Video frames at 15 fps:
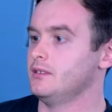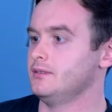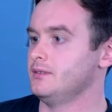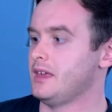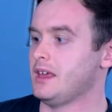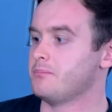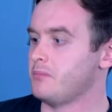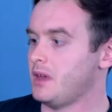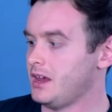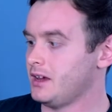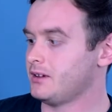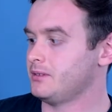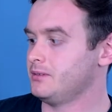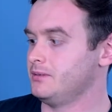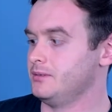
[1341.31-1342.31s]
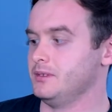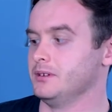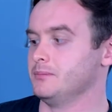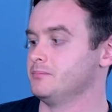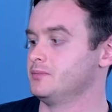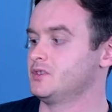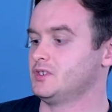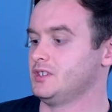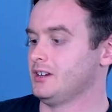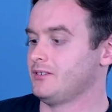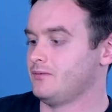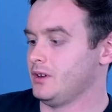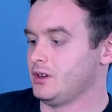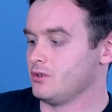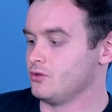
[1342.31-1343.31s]
They make the stick
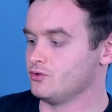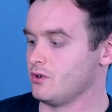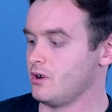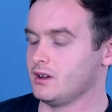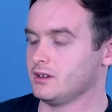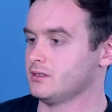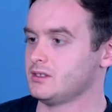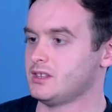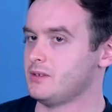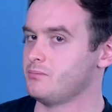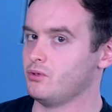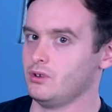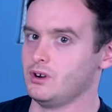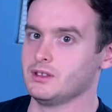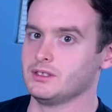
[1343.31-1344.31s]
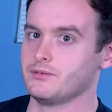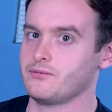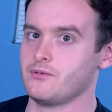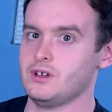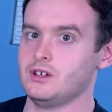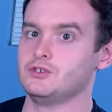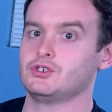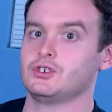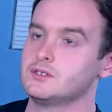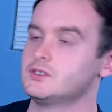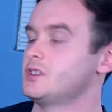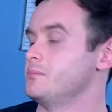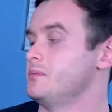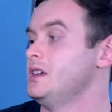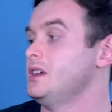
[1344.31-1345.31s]
figure drawing that they put on the fridge.
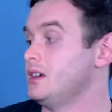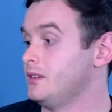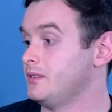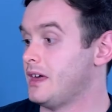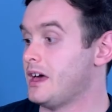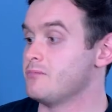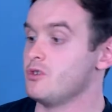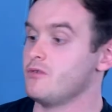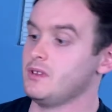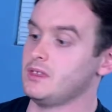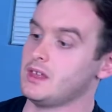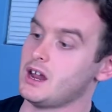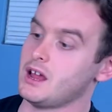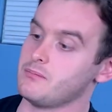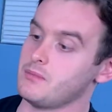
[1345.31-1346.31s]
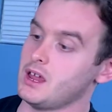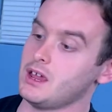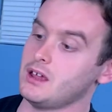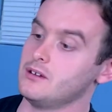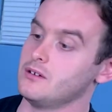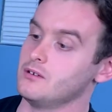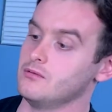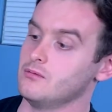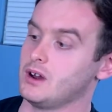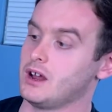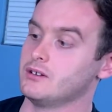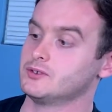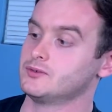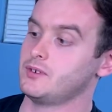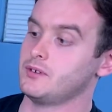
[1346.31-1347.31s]
To me, that movie that I made when
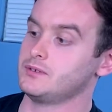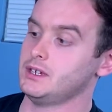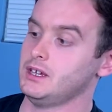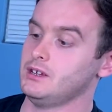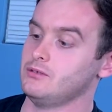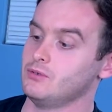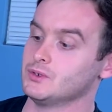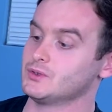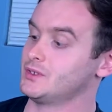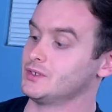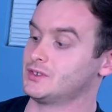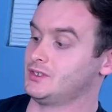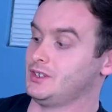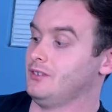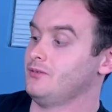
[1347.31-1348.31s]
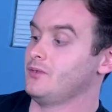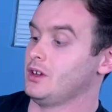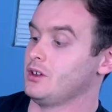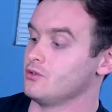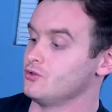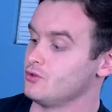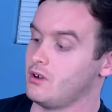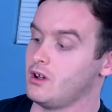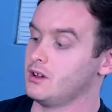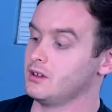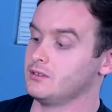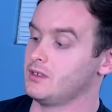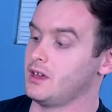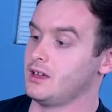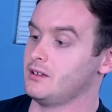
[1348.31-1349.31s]
I was 15 was the stick figure
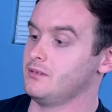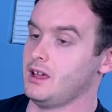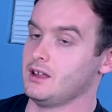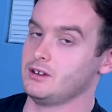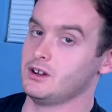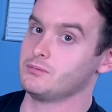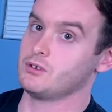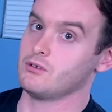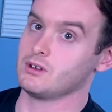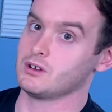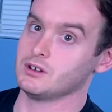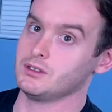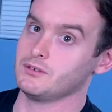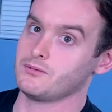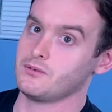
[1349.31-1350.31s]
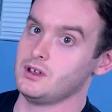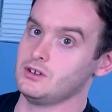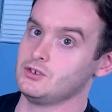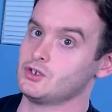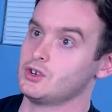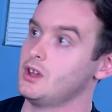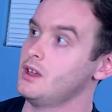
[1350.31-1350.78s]
drawing that ended up going on the fridge.